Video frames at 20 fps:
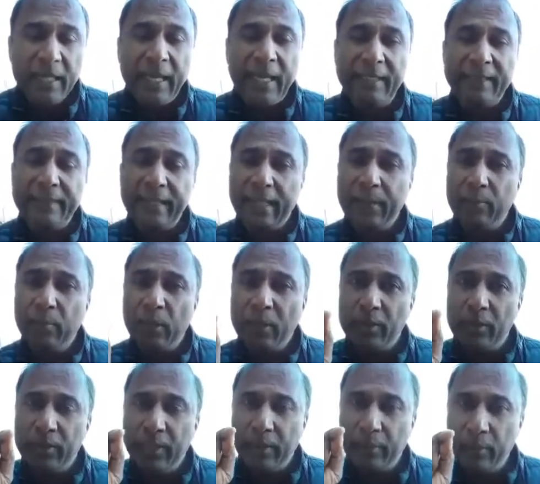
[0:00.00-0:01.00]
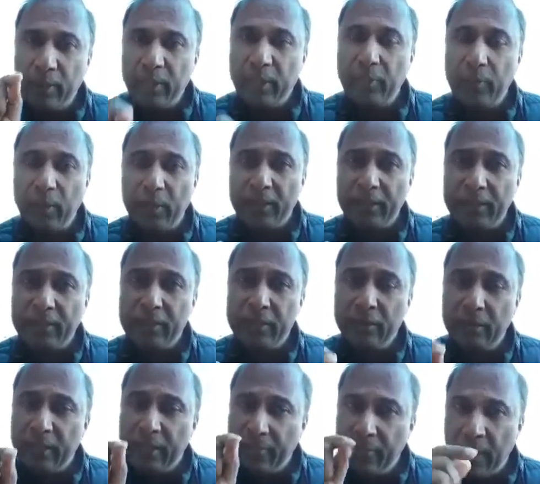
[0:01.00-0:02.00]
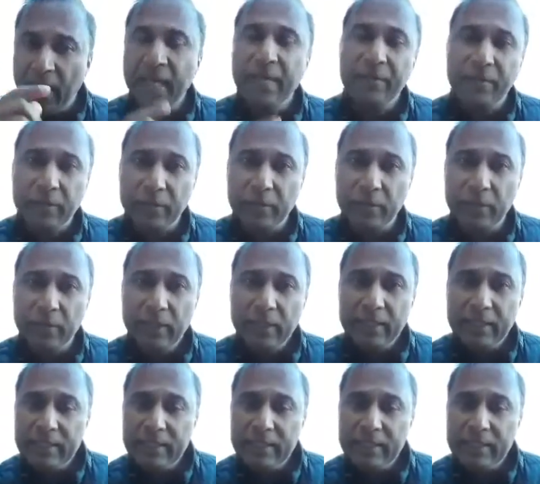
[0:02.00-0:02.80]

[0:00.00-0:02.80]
And what they really want to do, in my view,